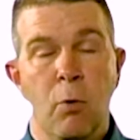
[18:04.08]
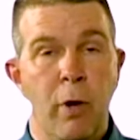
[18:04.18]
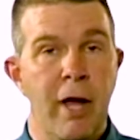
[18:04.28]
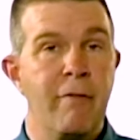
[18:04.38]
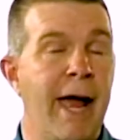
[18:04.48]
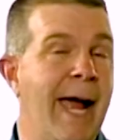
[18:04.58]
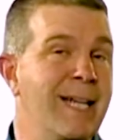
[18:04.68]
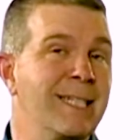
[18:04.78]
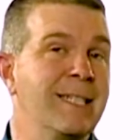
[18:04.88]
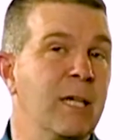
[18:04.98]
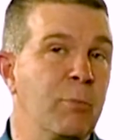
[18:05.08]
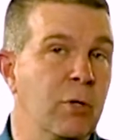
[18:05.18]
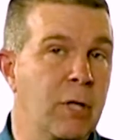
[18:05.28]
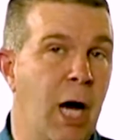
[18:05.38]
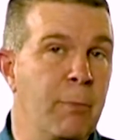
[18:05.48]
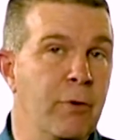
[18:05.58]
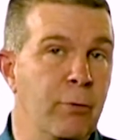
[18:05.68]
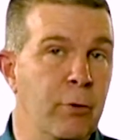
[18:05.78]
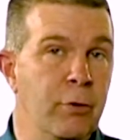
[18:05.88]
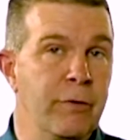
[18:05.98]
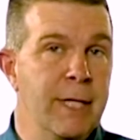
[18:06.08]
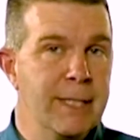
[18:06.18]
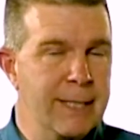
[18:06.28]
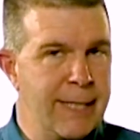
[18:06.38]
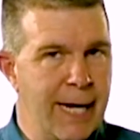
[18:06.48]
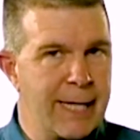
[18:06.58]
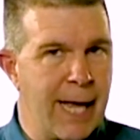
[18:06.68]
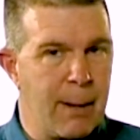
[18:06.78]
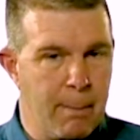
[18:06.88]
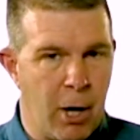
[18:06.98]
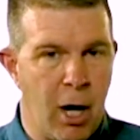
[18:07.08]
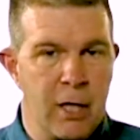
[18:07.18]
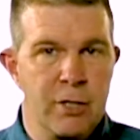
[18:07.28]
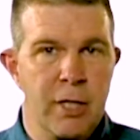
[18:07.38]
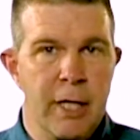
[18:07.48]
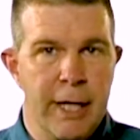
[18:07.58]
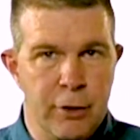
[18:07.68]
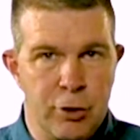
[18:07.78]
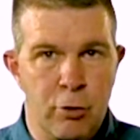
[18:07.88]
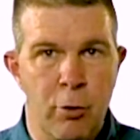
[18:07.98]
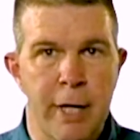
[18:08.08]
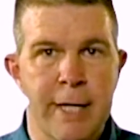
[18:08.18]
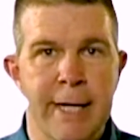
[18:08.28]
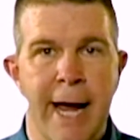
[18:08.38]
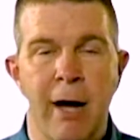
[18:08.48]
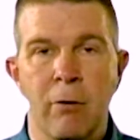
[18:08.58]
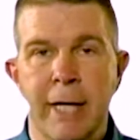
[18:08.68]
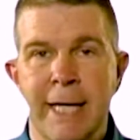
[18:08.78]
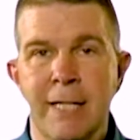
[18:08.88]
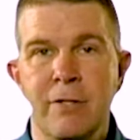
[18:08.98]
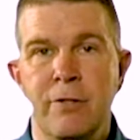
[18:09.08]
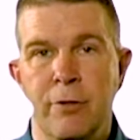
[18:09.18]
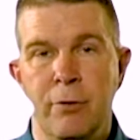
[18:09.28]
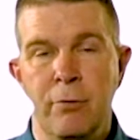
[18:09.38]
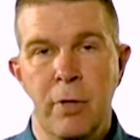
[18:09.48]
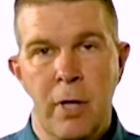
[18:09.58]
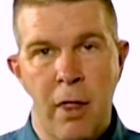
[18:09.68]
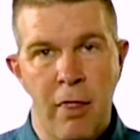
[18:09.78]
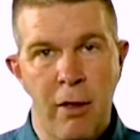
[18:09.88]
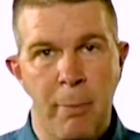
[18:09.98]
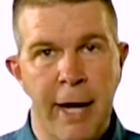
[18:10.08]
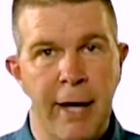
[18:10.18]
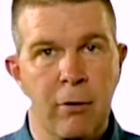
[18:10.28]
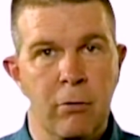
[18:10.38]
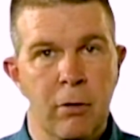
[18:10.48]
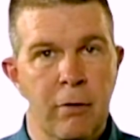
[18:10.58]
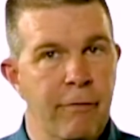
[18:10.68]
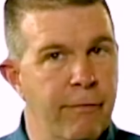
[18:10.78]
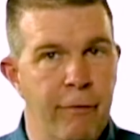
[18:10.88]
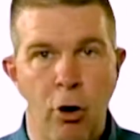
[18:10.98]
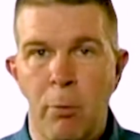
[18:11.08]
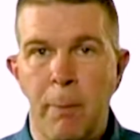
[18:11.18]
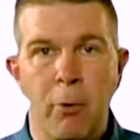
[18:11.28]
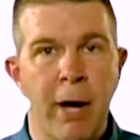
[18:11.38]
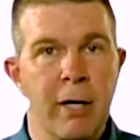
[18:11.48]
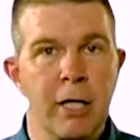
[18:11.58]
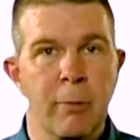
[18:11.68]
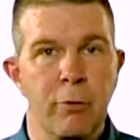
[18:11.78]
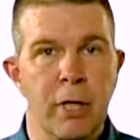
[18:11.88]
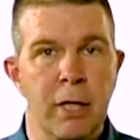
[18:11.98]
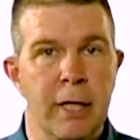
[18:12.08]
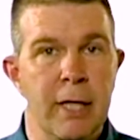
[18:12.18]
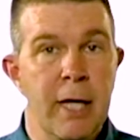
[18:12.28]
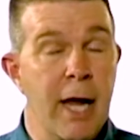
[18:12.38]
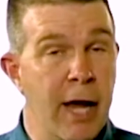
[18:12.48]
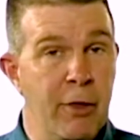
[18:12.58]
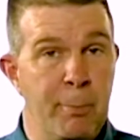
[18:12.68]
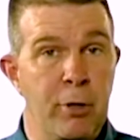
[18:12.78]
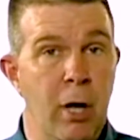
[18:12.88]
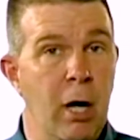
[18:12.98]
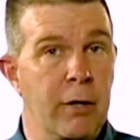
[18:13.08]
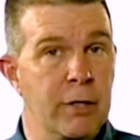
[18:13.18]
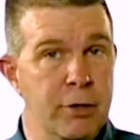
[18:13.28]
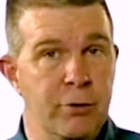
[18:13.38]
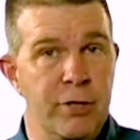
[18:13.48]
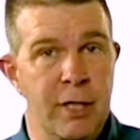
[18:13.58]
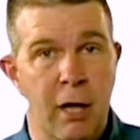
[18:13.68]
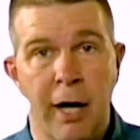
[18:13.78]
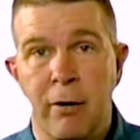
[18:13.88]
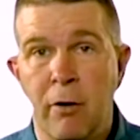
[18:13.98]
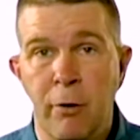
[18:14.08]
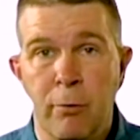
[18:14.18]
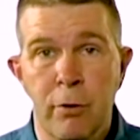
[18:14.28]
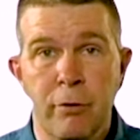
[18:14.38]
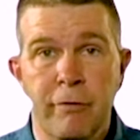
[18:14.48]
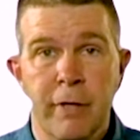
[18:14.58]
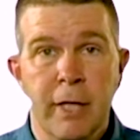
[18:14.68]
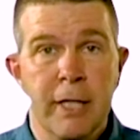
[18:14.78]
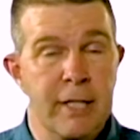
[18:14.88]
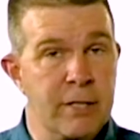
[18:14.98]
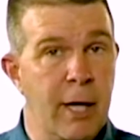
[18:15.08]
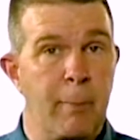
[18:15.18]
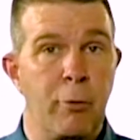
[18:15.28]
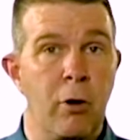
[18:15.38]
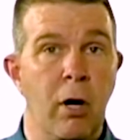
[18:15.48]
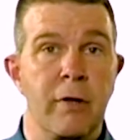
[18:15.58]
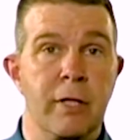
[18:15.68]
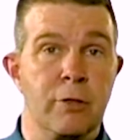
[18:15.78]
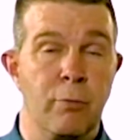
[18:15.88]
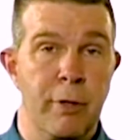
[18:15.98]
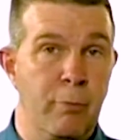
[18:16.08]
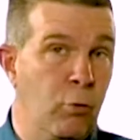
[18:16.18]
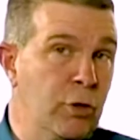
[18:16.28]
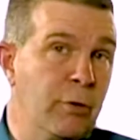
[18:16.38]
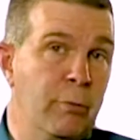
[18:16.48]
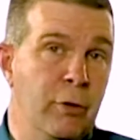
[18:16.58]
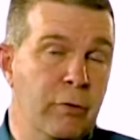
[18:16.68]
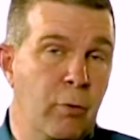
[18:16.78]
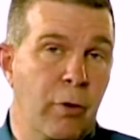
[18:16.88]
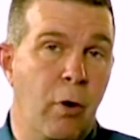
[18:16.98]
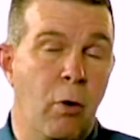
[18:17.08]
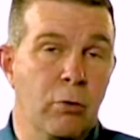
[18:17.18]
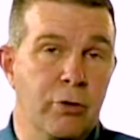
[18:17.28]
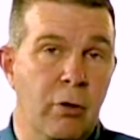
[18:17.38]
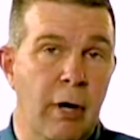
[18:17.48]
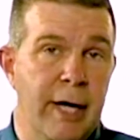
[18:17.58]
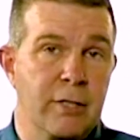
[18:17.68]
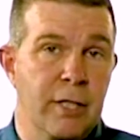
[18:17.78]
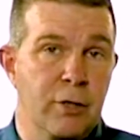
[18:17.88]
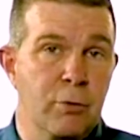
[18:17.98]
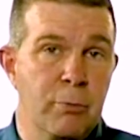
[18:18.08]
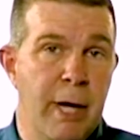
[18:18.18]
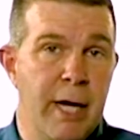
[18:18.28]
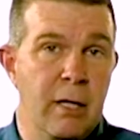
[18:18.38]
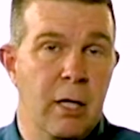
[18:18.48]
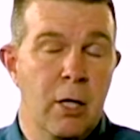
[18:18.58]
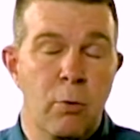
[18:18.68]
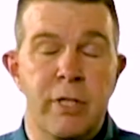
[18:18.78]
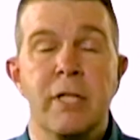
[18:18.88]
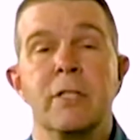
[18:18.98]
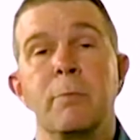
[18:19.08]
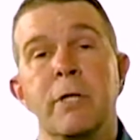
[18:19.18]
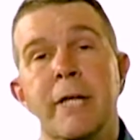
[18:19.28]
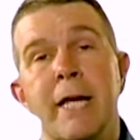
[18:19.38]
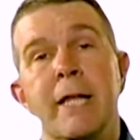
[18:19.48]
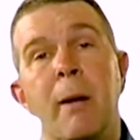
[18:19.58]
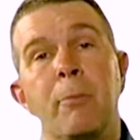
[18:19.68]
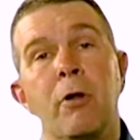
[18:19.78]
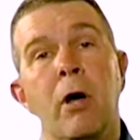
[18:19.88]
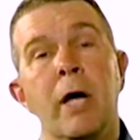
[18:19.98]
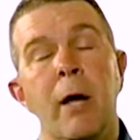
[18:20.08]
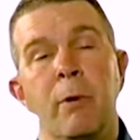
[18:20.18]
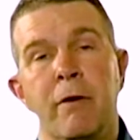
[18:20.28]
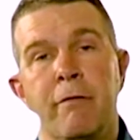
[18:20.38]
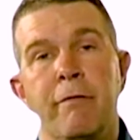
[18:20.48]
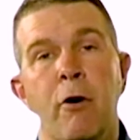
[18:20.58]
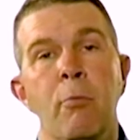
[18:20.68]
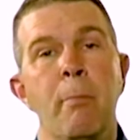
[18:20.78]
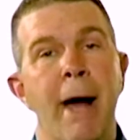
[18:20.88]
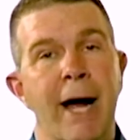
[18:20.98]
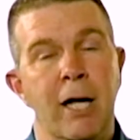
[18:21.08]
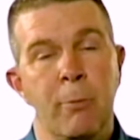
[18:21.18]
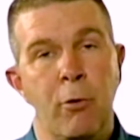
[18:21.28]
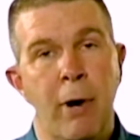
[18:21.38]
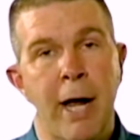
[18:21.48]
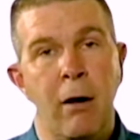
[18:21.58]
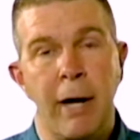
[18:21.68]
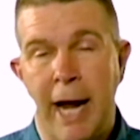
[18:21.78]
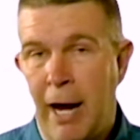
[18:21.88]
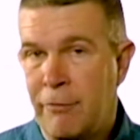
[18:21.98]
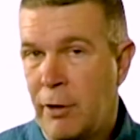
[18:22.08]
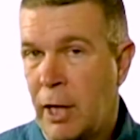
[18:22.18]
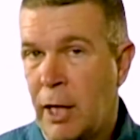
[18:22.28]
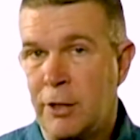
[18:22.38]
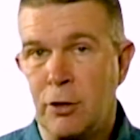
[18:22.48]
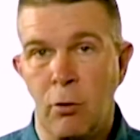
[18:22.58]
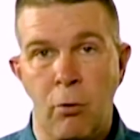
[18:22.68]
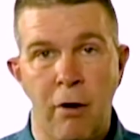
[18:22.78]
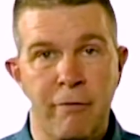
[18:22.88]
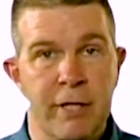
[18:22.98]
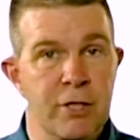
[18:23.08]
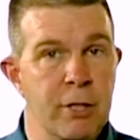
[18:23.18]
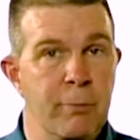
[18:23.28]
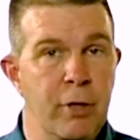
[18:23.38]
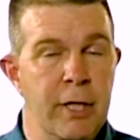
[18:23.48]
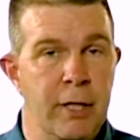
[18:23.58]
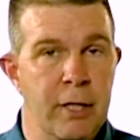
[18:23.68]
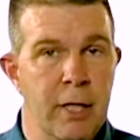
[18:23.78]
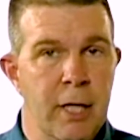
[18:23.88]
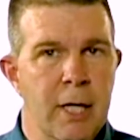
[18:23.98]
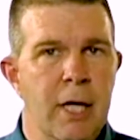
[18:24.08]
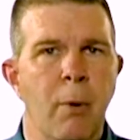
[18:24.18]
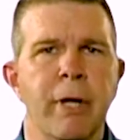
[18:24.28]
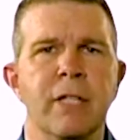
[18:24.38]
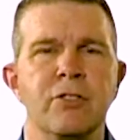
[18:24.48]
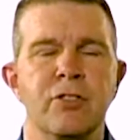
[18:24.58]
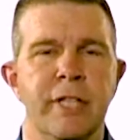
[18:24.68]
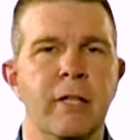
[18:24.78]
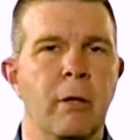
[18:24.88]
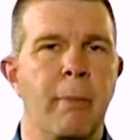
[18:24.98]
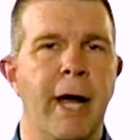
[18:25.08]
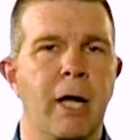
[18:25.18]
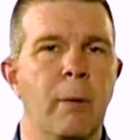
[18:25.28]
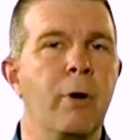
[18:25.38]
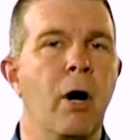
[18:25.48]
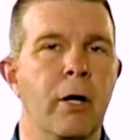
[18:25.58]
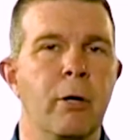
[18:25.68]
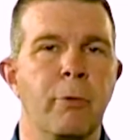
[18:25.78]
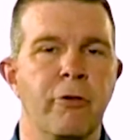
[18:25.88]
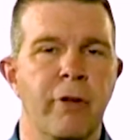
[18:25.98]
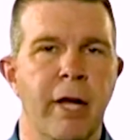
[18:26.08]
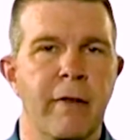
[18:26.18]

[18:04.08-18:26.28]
We have access up on top of the roof to take that box and screw it down into the panel, foam up around it completely, and the plug that you see lying on the roof is that plug that was removed when the hole saw access was made. We can simply take that plug and we can foam back up around after the electrical rough-in is completed, and we can seal it back up 100%.